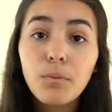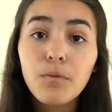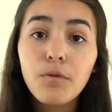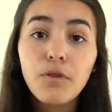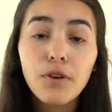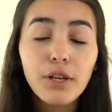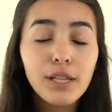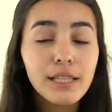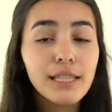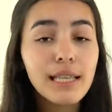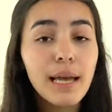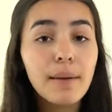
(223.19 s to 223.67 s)

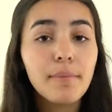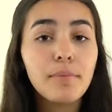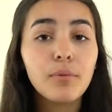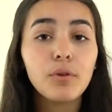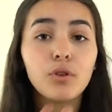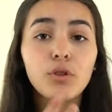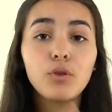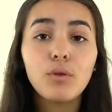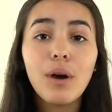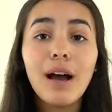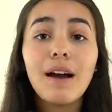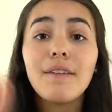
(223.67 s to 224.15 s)
For
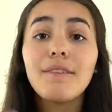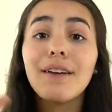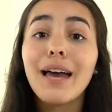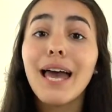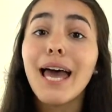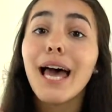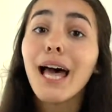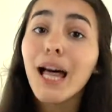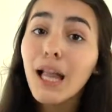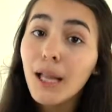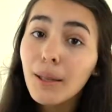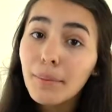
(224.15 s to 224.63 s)
example, you have a
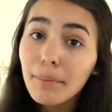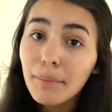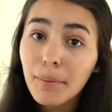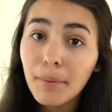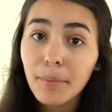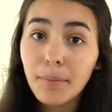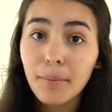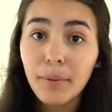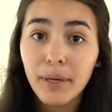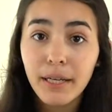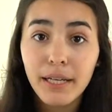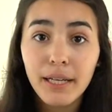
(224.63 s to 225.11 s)
help
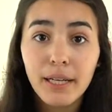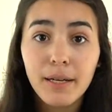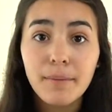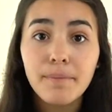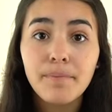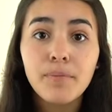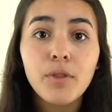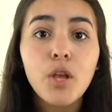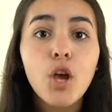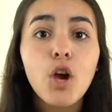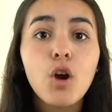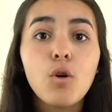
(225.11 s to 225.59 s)

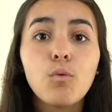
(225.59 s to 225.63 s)
button,